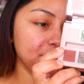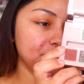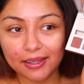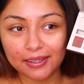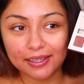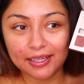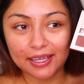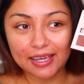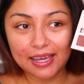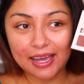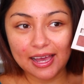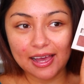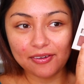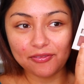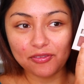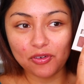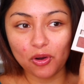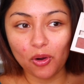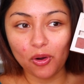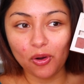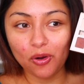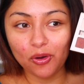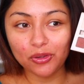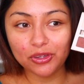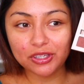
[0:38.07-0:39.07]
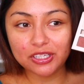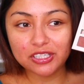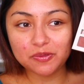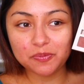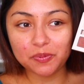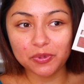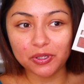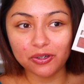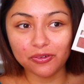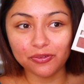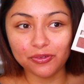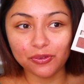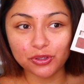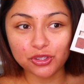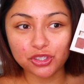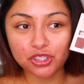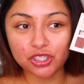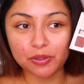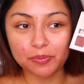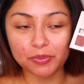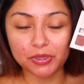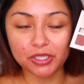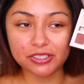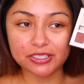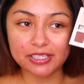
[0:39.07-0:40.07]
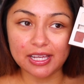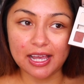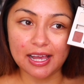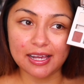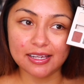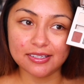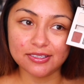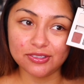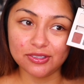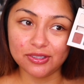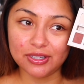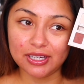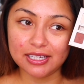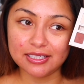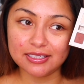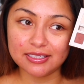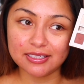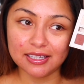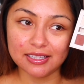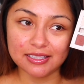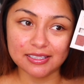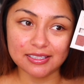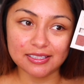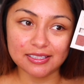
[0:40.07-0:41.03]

and they have all these beautiful shimmers as you guys can